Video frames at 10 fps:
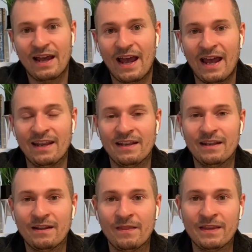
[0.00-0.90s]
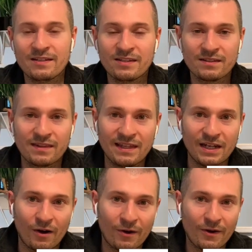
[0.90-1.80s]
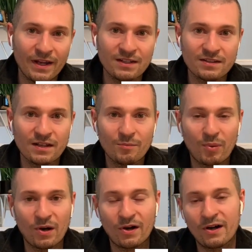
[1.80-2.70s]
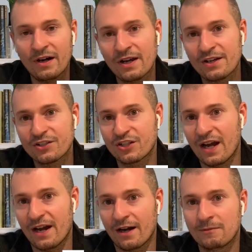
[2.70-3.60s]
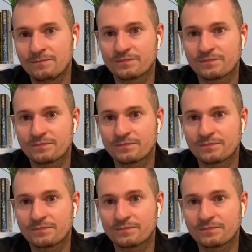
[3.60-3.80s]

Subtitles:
and this is the earnings per share.